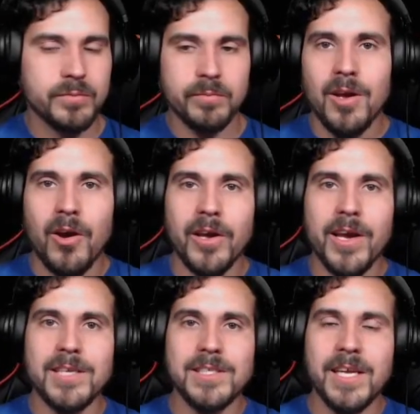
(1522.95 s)
Alright
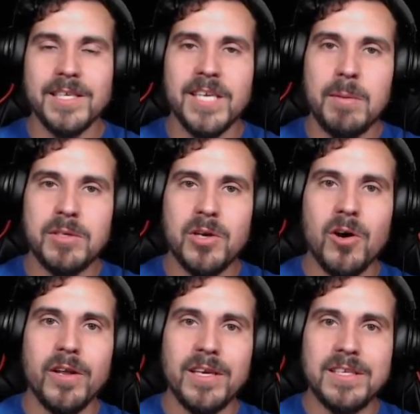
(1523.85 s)
guys, this next game is
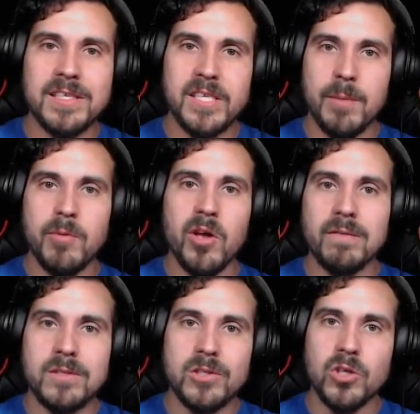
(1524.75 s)
called Exhibit of
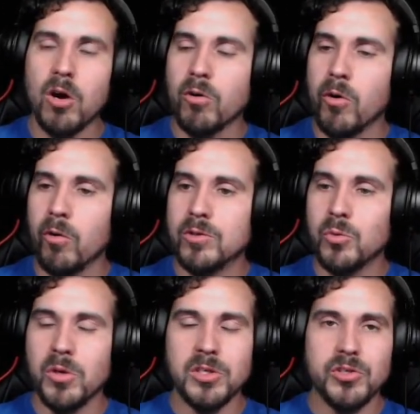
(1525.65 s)
Sorrows,
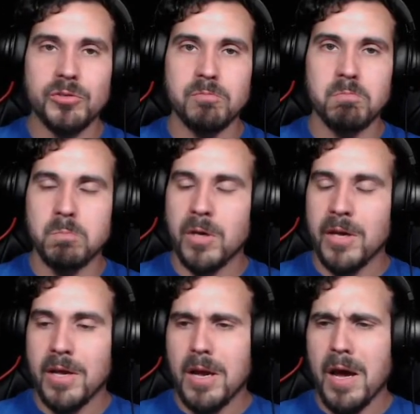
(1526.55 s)
which
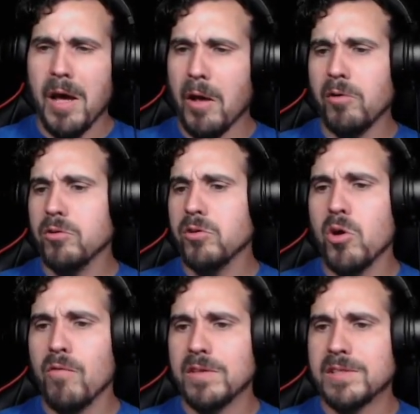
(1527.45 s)
I don't really know
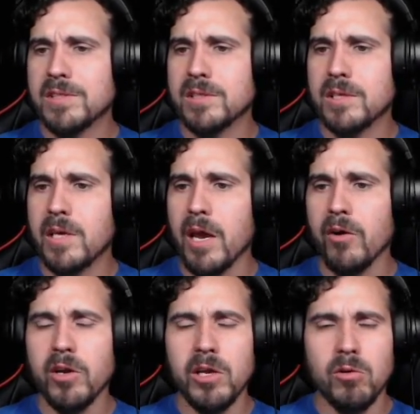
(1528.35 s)
if it's
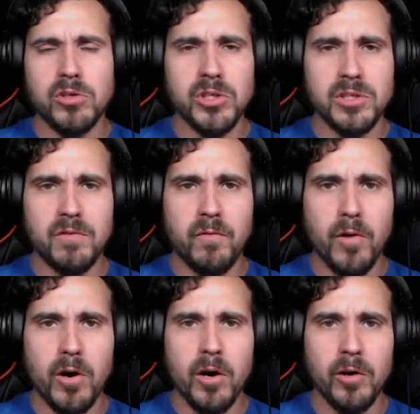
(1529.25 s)
scary or just
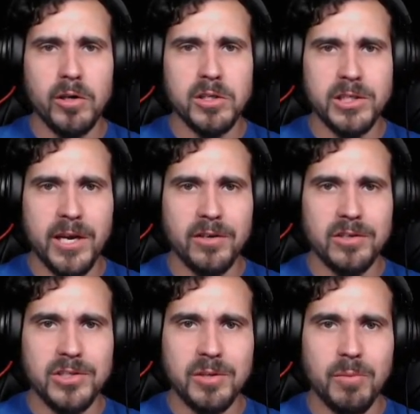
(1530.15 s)
fun or
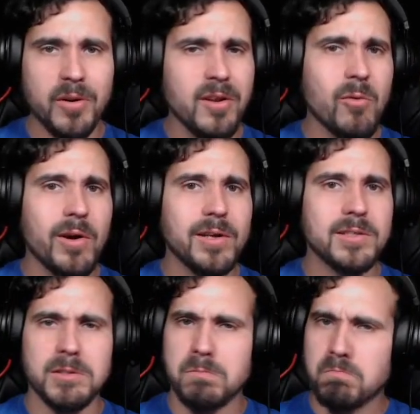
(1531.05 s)
challenging. But
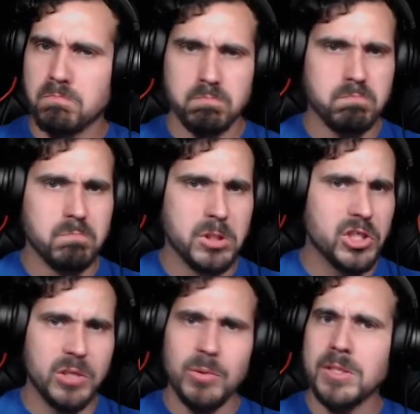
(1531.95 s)
anyways, let's just
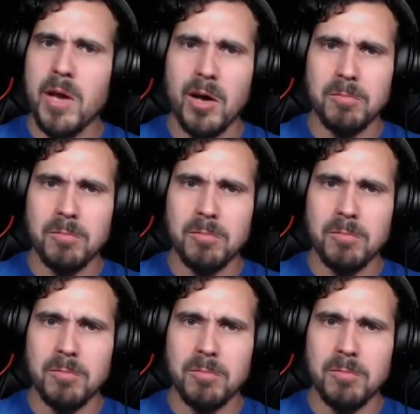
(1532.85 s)
see what it's about.